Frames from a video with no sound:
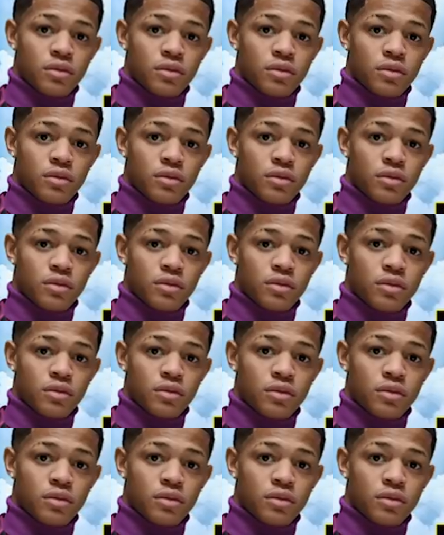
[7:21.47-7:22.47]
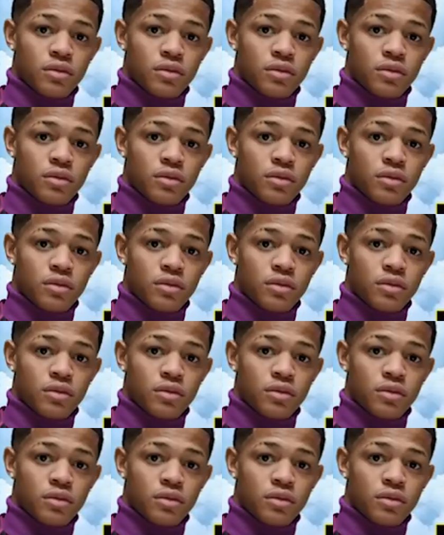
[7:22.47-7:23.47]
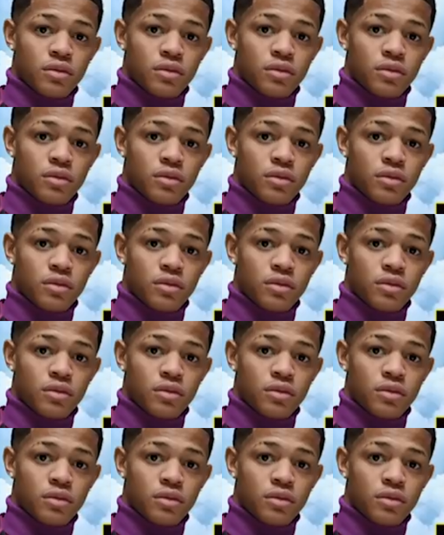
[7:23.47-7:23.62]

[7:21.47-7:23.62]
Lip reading: This person isn't speaking.